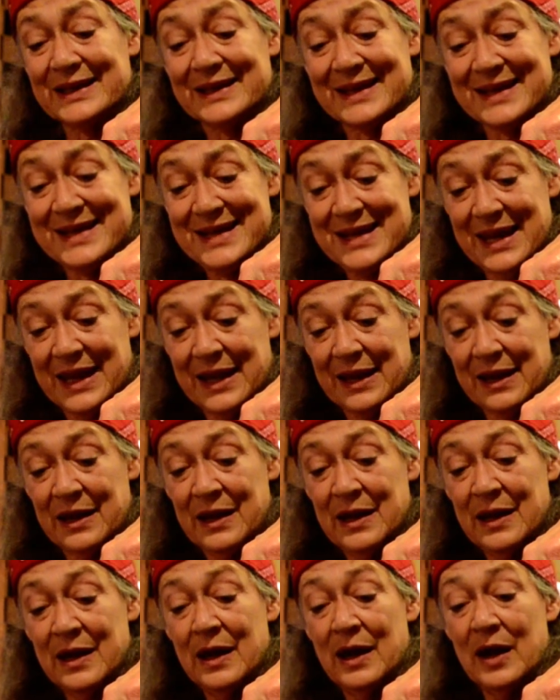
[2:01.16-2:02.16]
leading
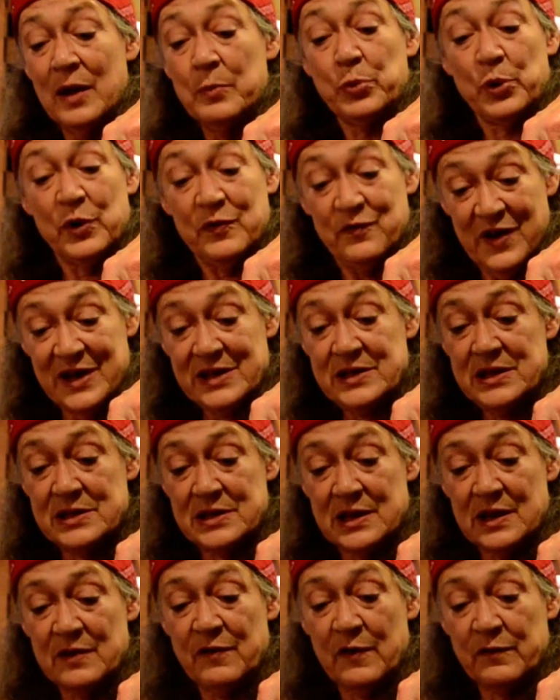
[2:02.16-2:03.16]

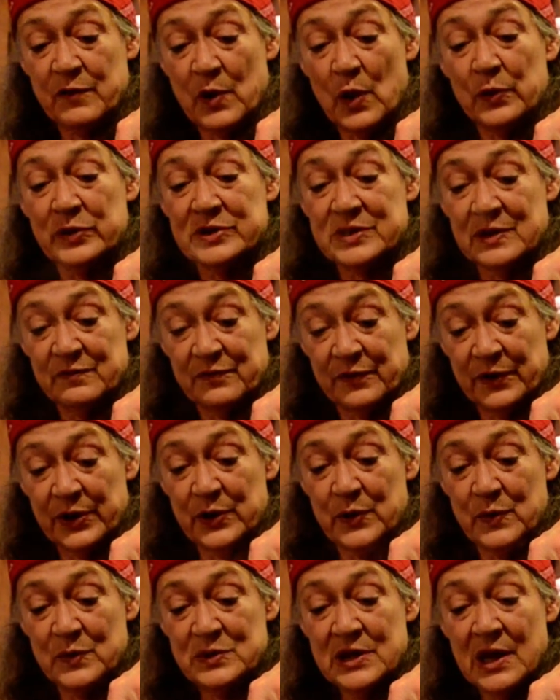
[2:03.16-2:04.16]
preventative of colds and
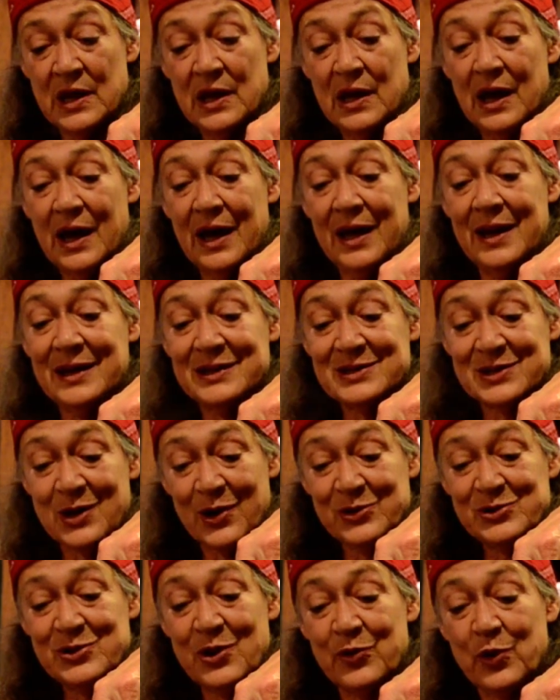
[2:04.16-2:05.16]
flus, and it's
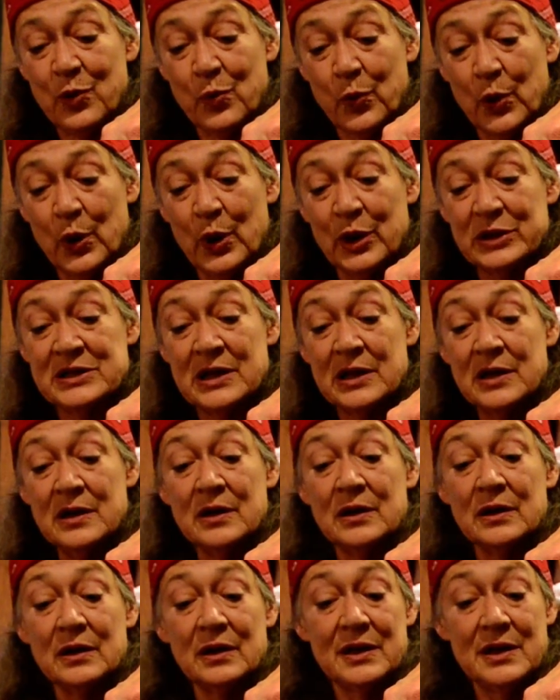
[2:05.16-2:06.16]
also the world's
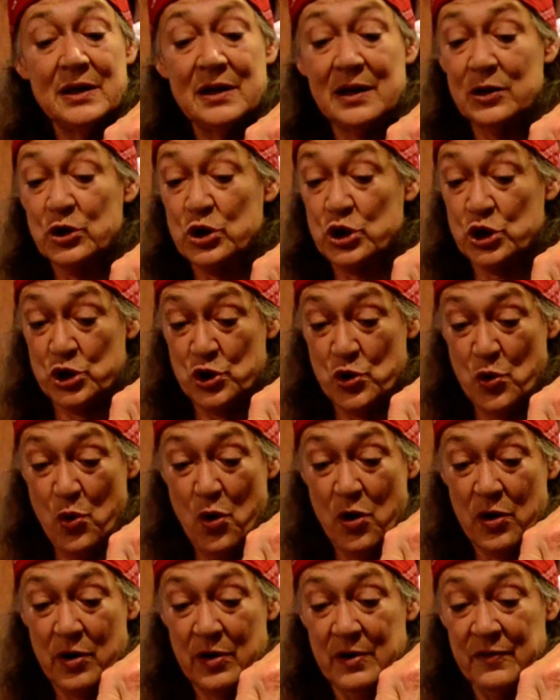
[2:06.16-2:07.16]
leading
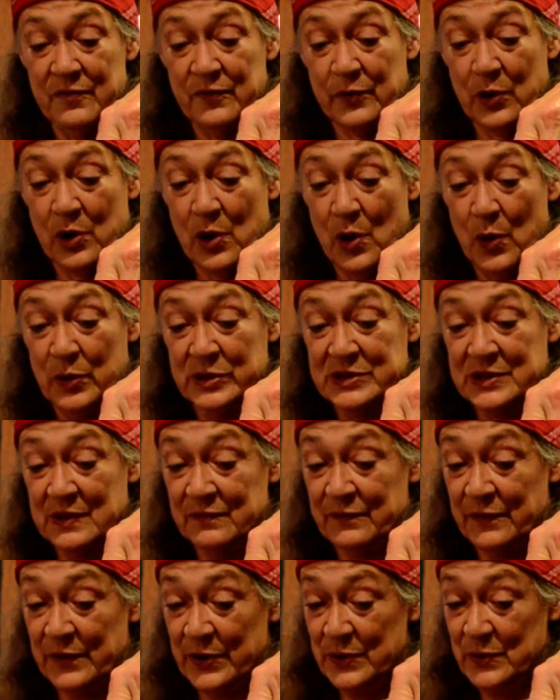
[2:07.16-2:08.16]
cure for colds and
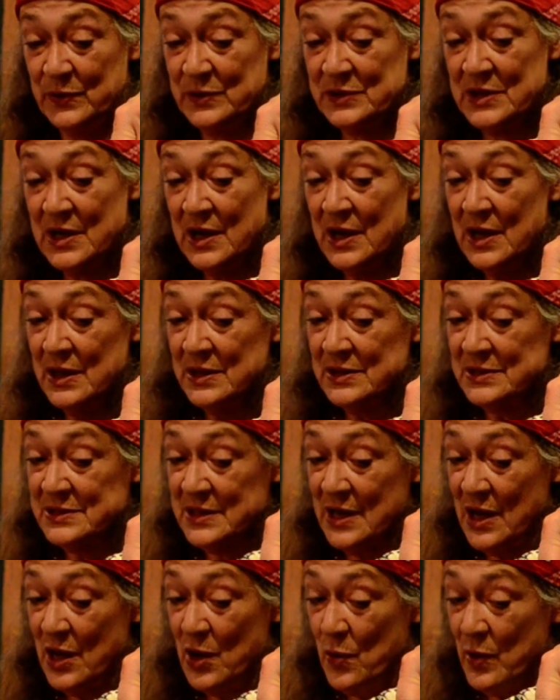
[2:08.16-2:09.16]
flus.
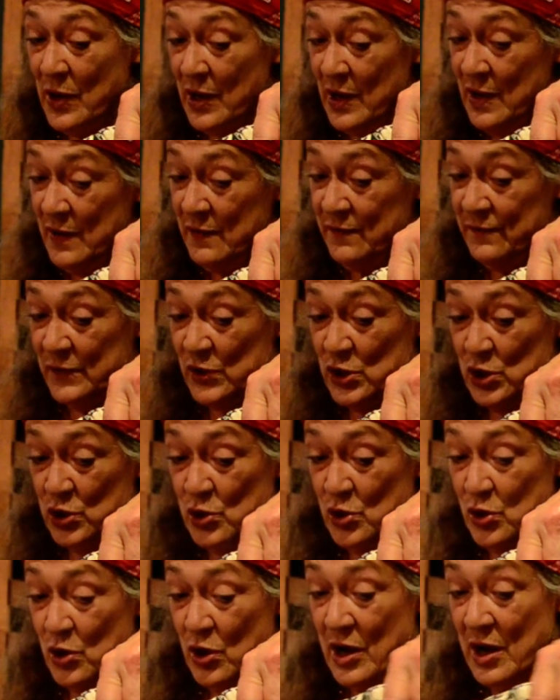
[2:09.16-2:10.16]
So if
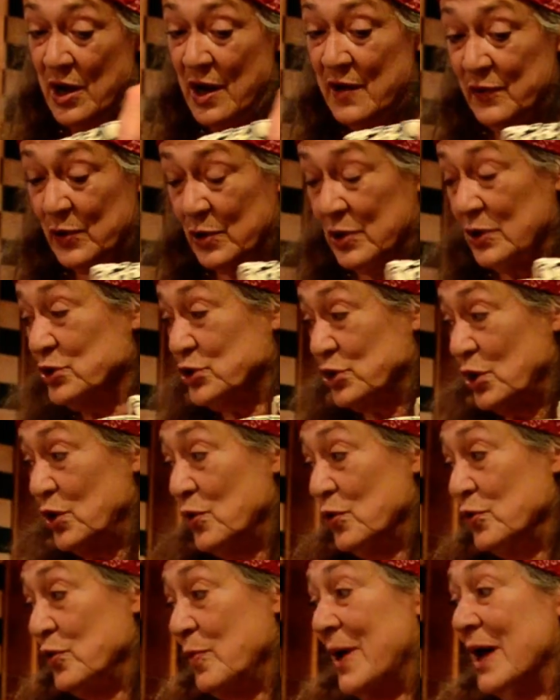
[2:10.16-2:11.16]
you're ever
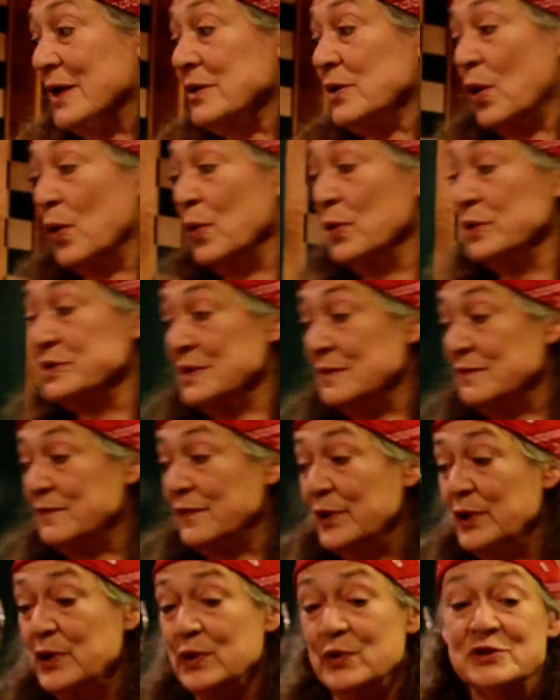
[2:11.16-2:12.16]
concerned about colds and
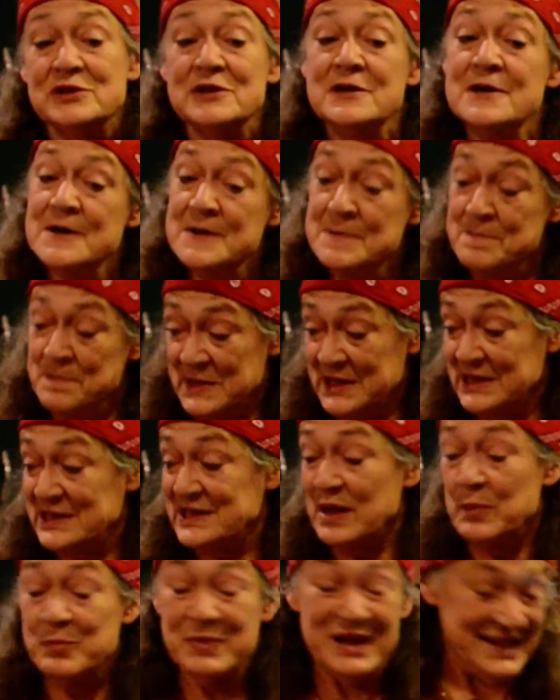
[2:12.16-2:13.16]
flus,
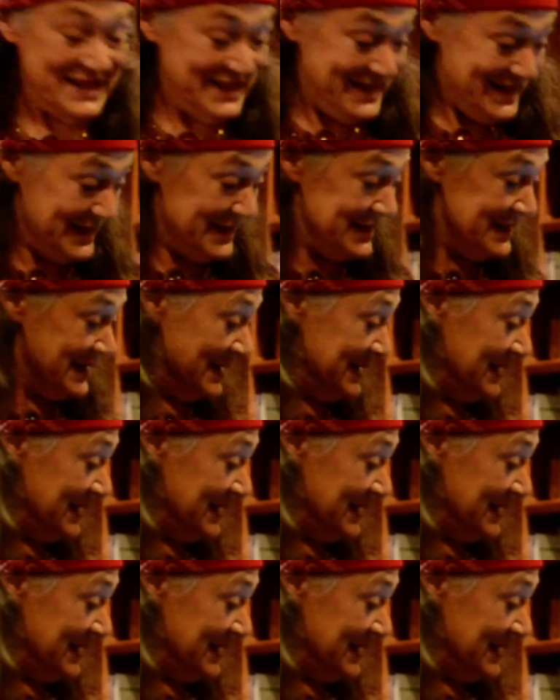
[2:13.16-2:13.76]
some linden